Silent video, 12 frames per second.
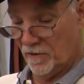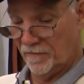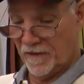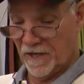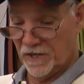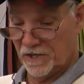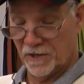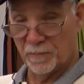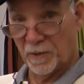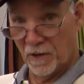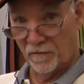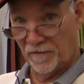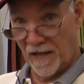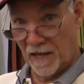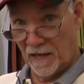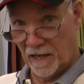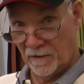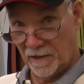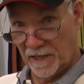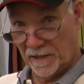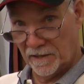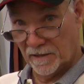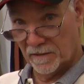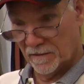to finish the profile on it
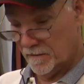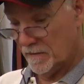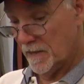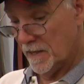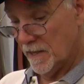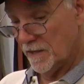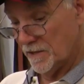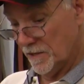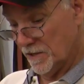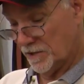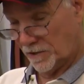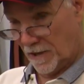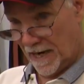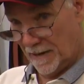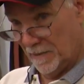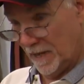to the scribe